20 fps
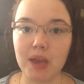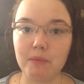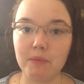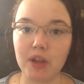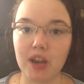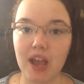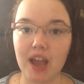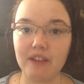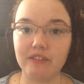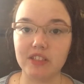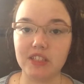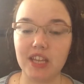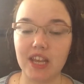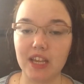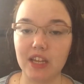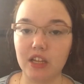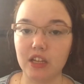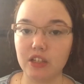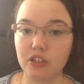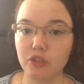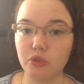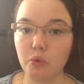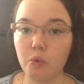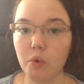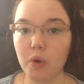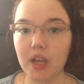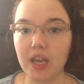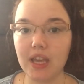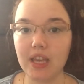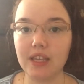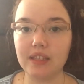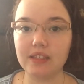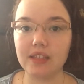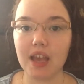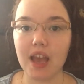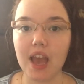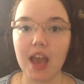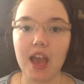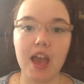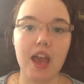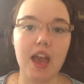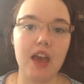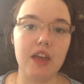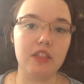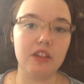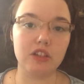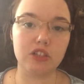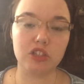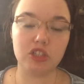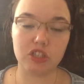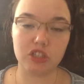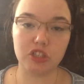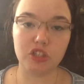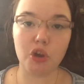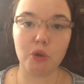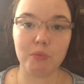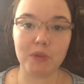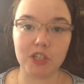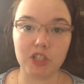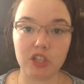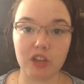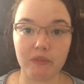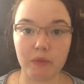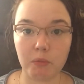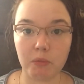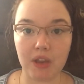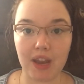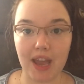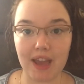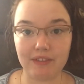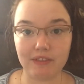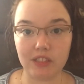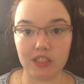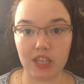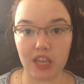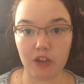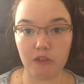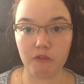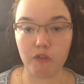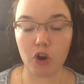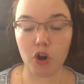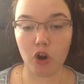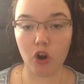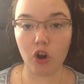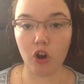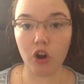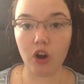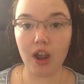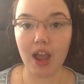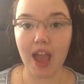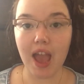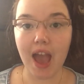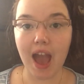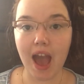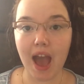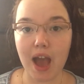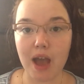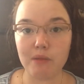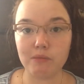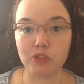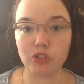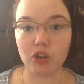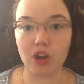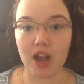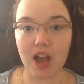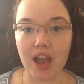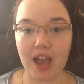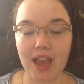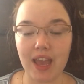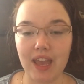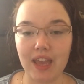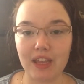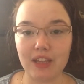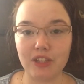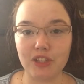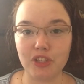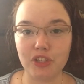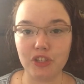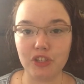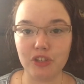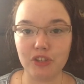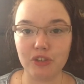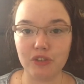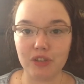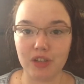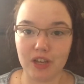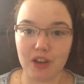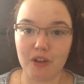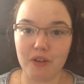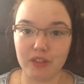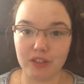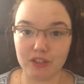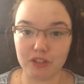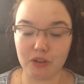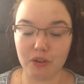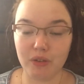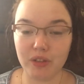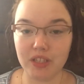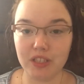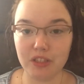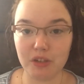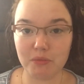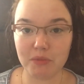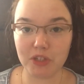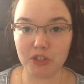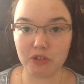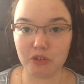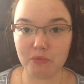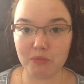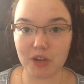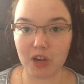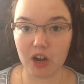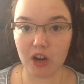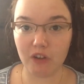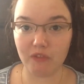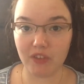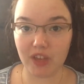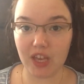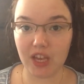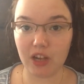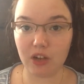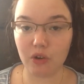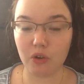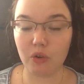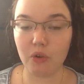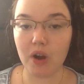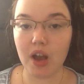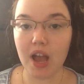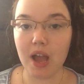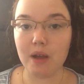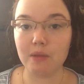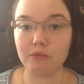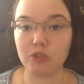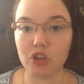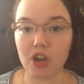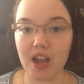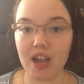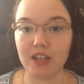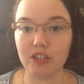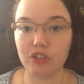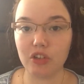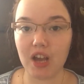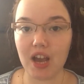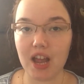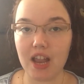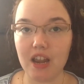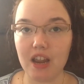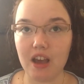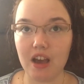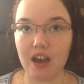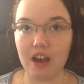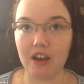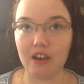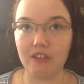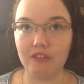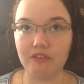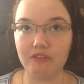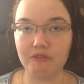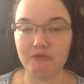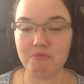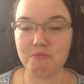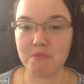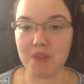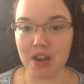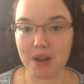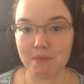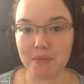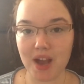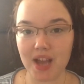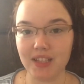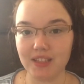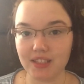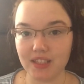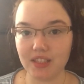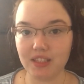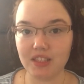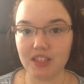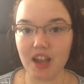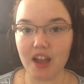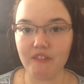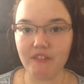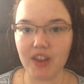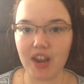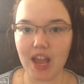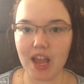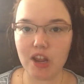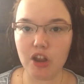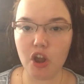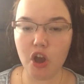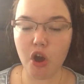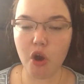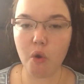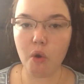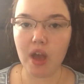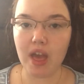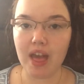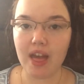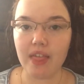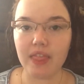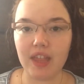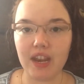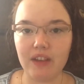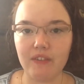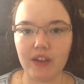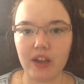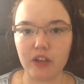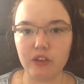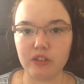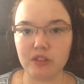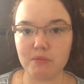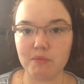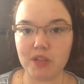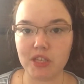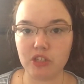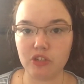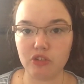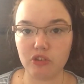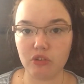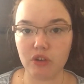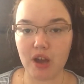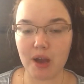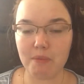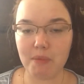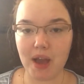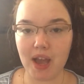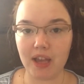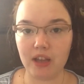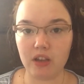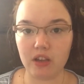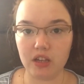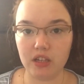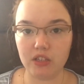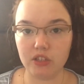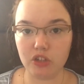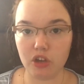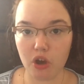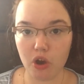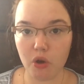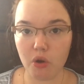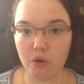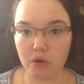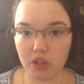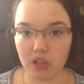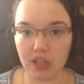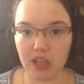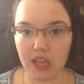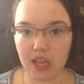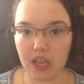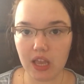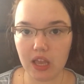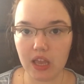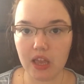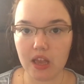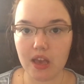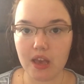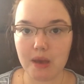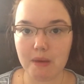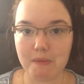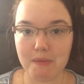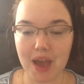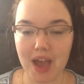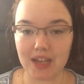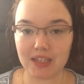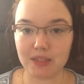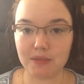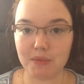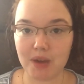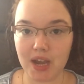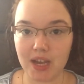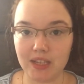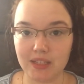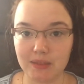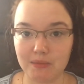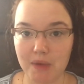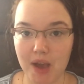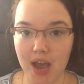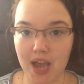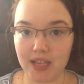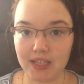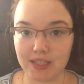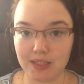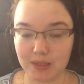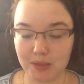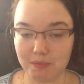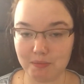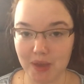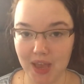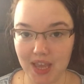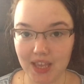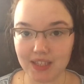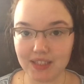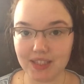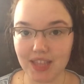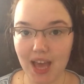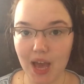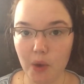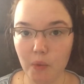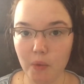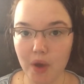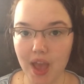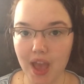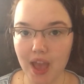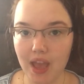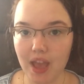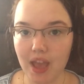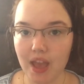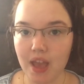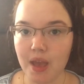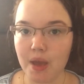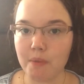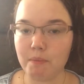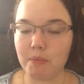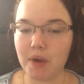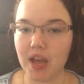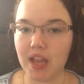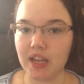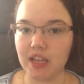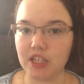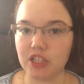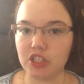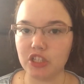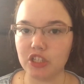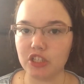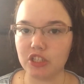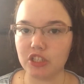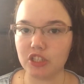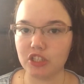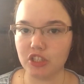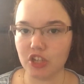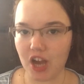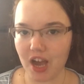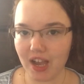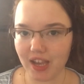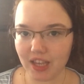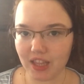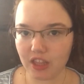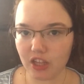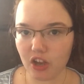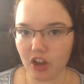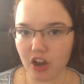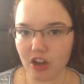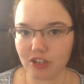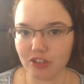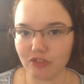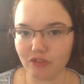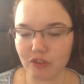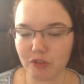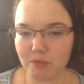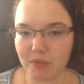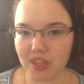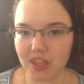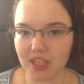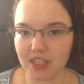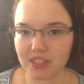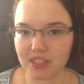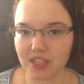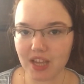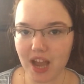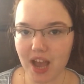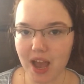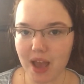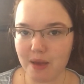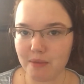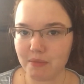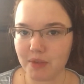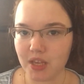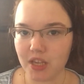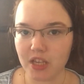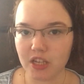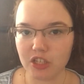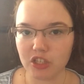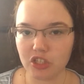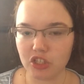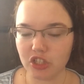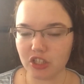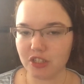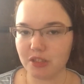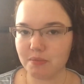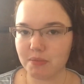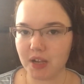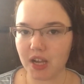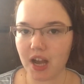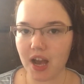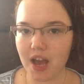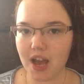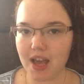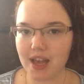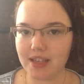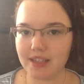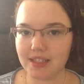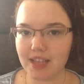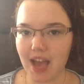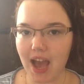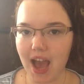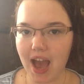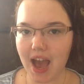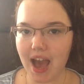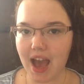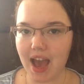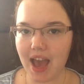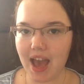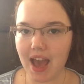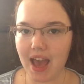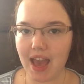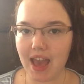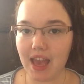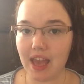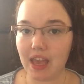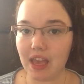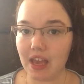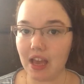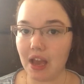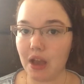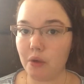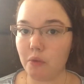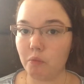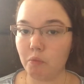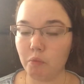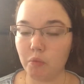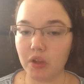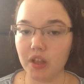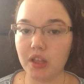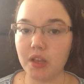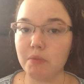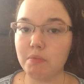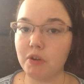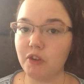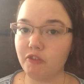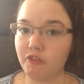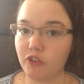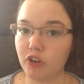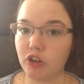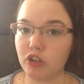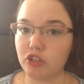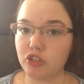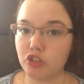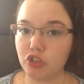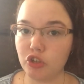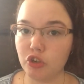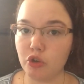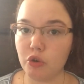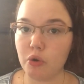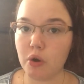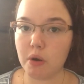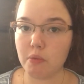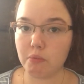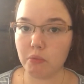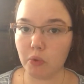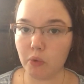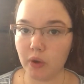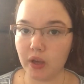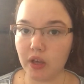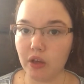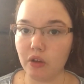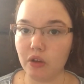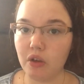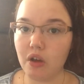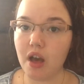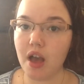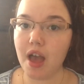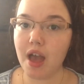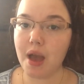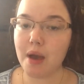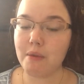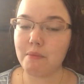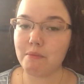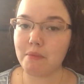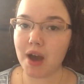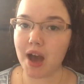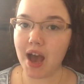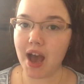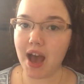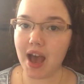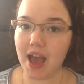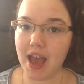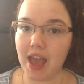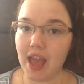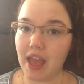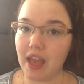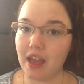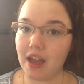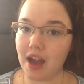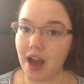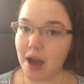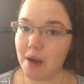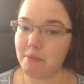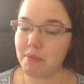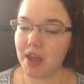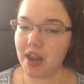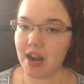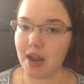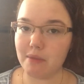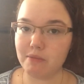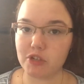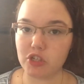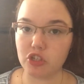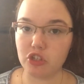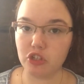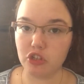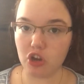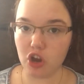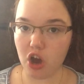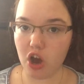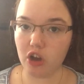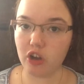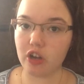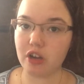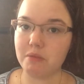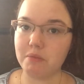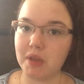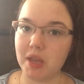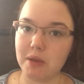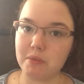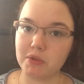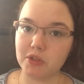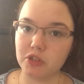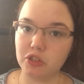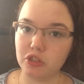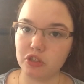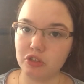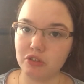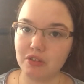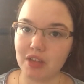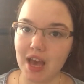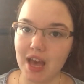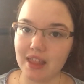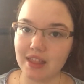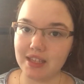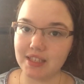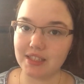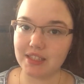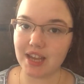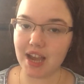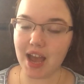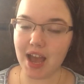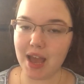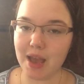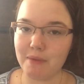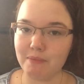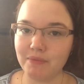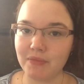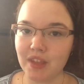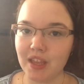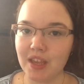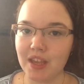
I'm going to have to take toys, and there's just so much stuff I'm going to have to take for her. I'm trying to, and there's only so much room in our vehicle, trying to kind of minimize the stuff. And I know that if I used a menstrual cup, I could totally maximize my space that way, but it's just not in the cards for me this time, just because I really prefer to boil my cup, and I'm just not going to be able to do that this time.